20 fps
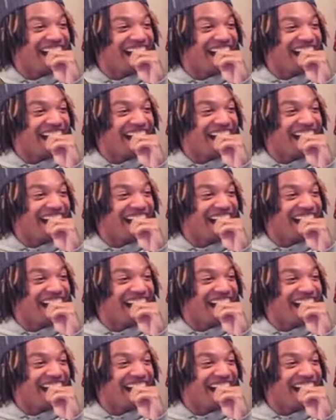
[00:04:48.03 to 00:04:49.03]

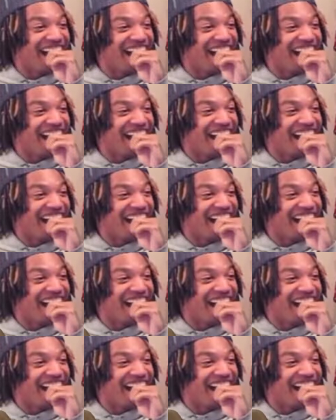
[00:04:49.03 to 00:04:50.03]

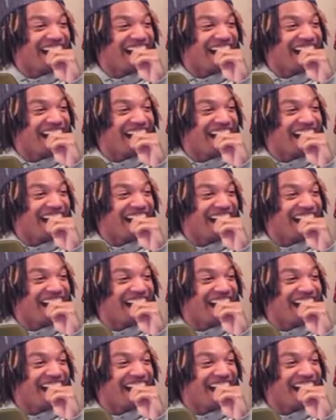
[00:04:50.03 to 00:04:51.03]

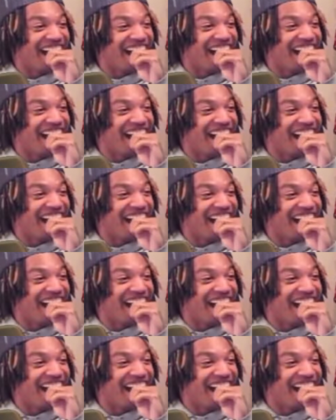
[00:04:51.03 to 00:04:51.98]
This person isn't speaking.